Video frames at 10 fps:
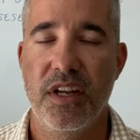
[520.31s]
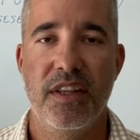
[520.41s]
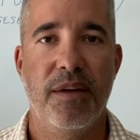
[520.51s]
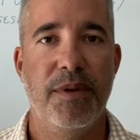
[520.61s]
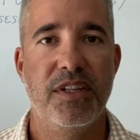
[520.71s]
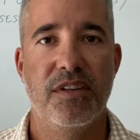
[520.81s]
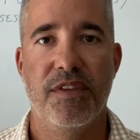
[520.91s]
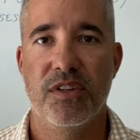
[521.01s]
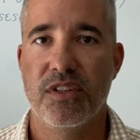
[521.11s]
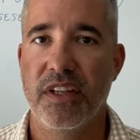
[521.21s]
that means if
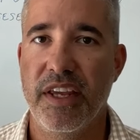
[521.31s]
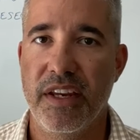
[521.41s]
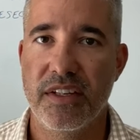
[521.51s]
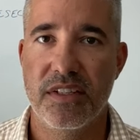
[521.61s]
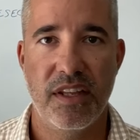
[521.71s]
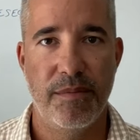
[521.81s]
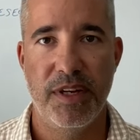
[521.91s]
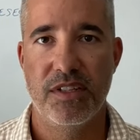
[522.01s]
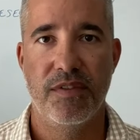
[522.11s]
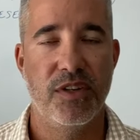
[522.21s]
there's liens, that
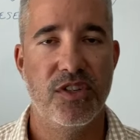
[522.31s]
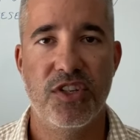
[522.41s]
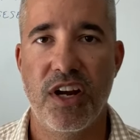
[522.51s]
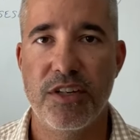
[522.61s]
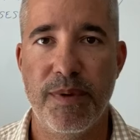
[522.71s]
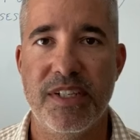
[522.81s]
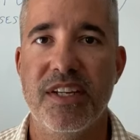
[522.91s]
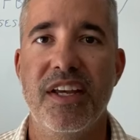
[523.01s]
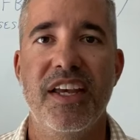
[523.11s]
means if there's judgments,